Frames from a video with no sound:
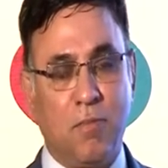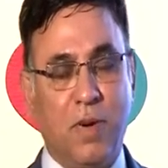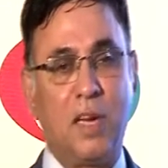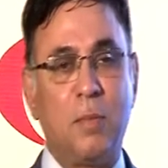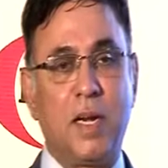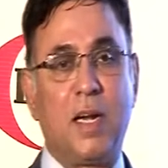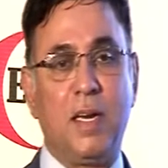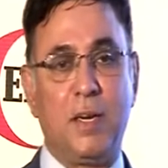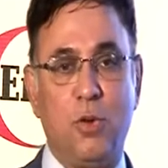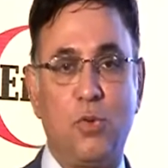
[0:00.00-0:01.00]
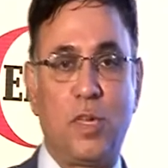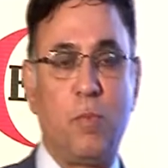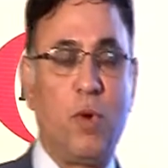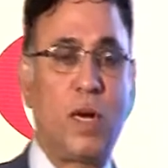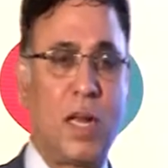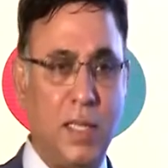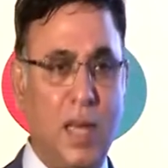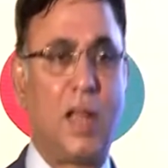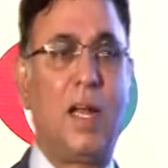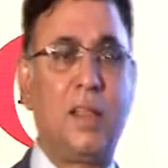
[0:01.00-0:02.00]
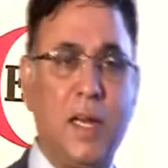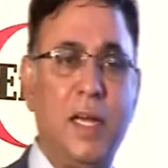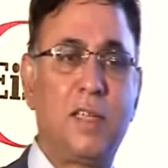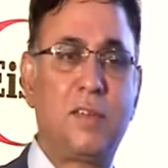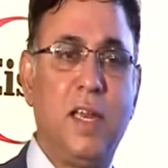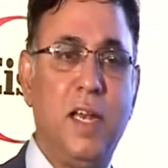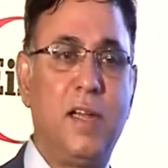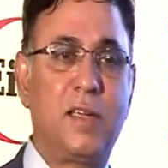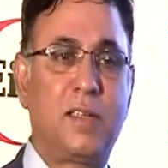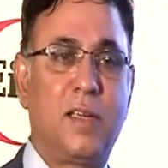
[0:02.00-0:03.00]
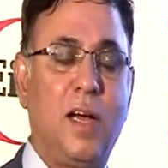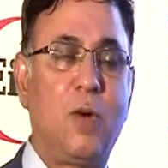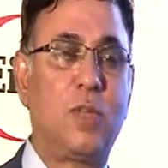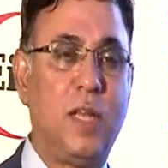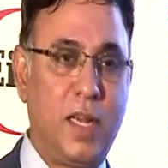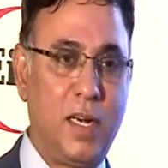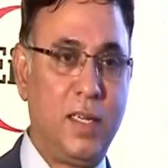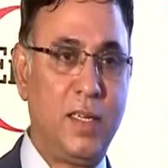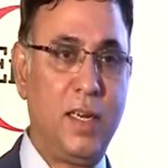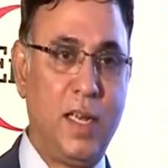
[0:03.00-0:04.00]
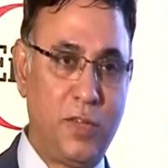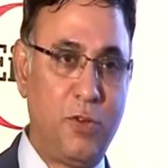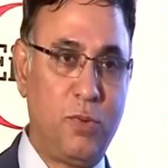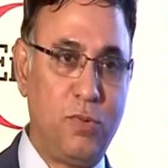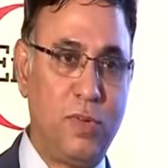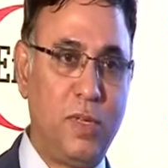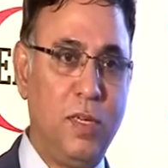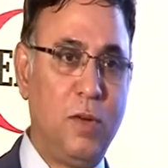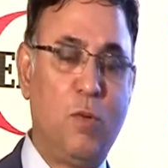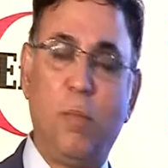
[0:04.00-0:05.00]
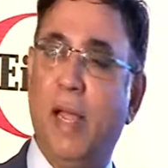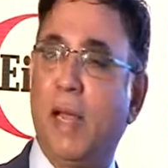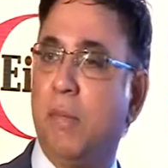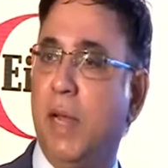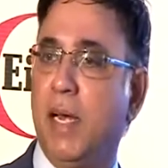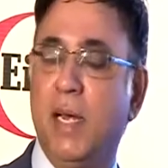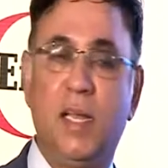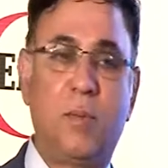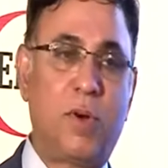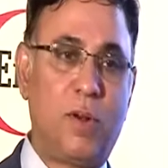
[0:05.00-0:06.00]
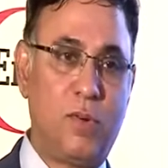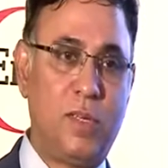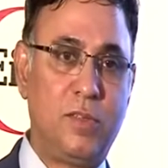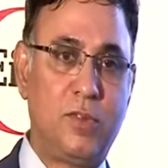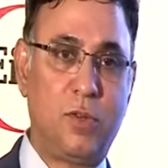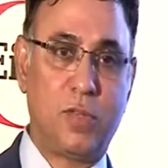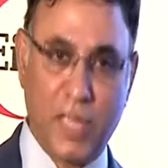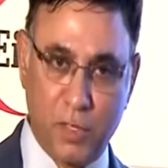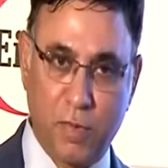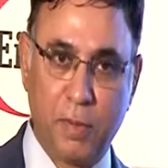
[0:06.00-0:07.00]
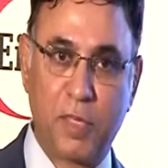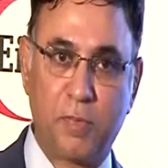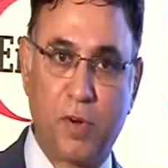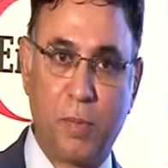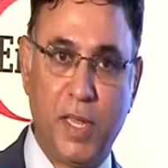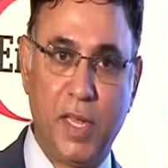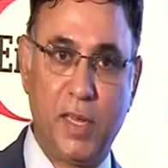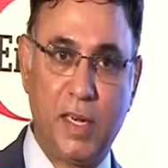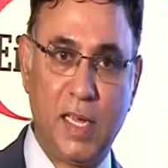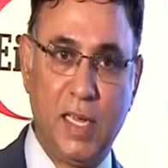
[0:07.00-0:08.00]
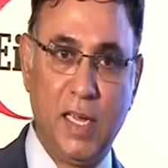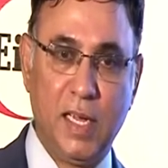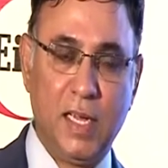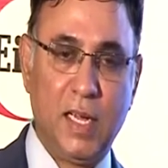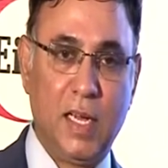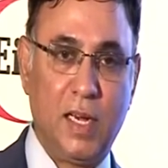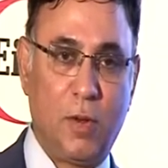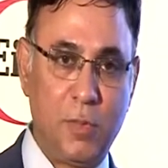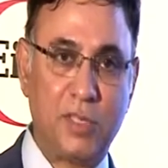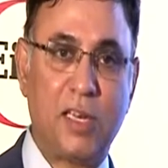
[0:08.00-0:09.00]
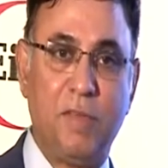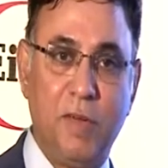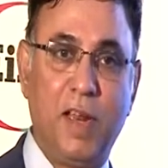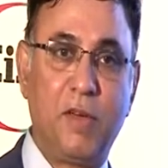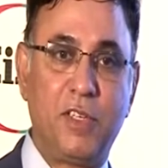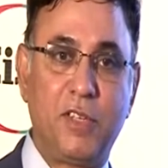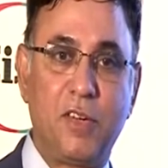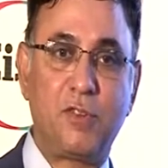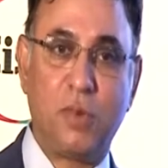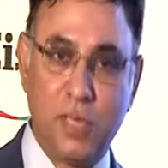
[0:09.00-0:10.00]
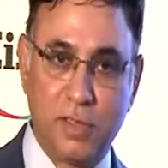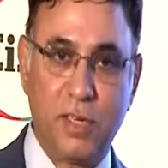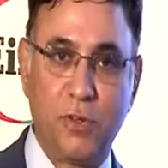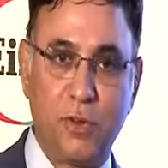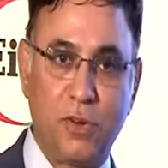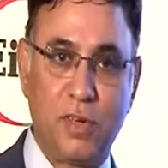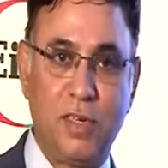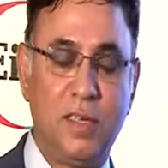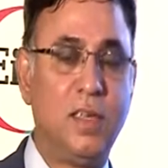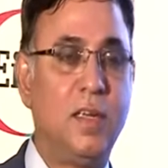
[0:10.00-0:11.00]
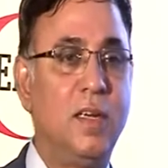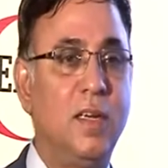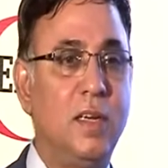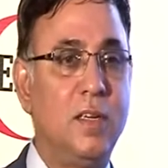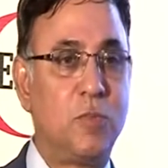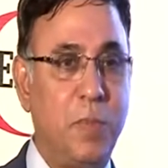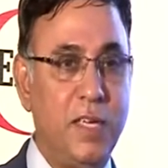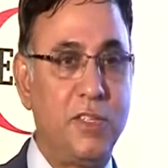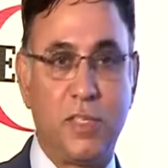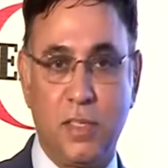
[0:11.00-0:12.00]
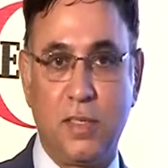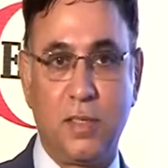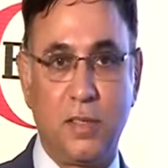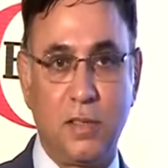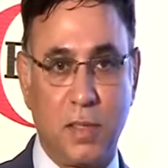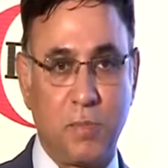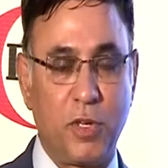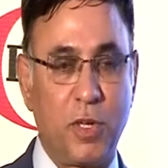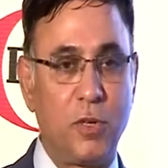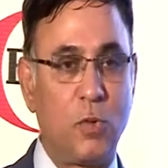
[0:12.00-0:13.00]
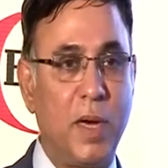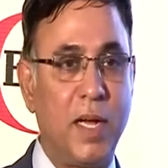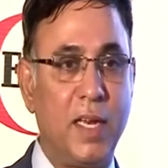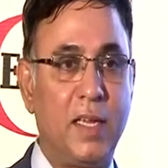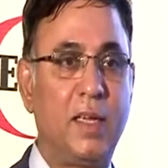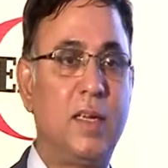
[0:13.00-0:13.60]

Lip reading: fundamentally do some work. And there are other industry leaders out there like you who made India proud. So thanks very much for being here. And obviously, we will have a chance to listen to your speech subsequent to my